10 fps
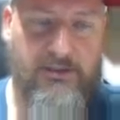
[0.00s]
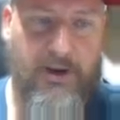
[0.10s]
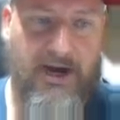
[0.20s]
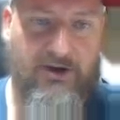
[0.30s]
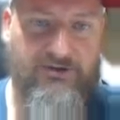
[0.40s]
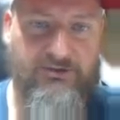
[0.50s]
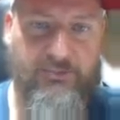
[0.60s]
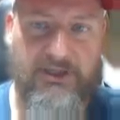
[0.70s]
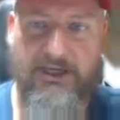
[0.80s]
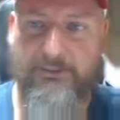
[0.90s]
power
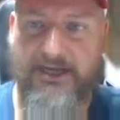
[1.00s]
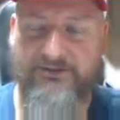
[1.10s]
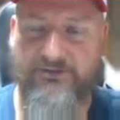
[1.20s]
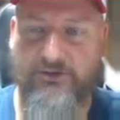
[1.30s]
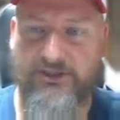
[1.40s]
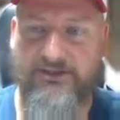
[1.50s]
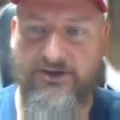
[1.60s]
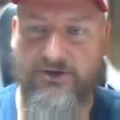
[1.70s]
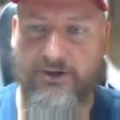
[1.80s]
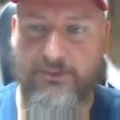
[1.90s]
supply, but that's the only thing
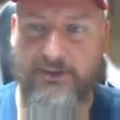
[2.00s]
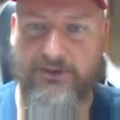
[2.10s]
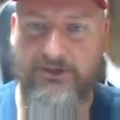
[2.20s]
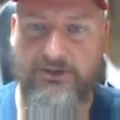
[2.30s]
you're going to be able to do.